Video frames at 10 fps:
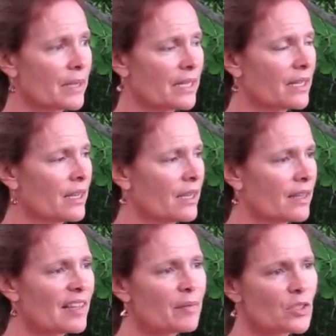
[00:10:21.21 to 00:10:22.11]
I mean,
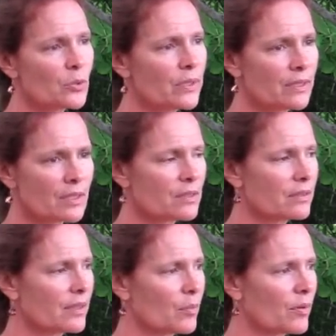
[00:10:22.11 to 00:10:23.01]
they've been doing this
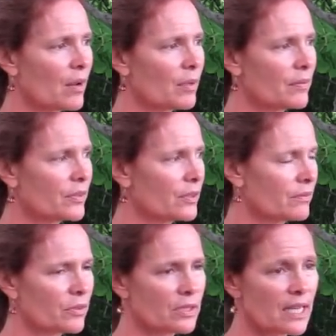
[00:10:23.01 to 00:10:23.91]
you know, probably for,
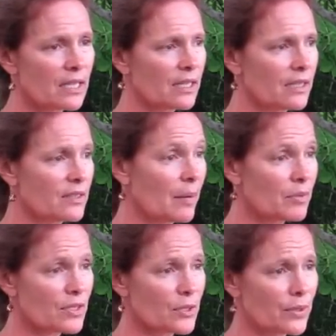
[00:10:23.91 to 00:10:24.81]
for decades. I'm
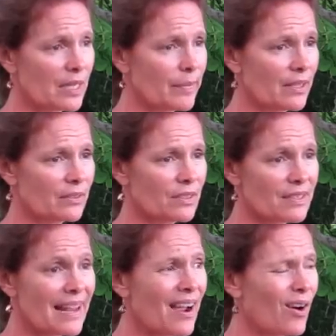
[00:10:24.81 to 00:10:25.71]
just learning about this
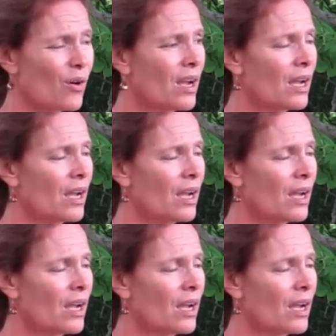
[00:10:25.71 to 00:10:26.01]
now.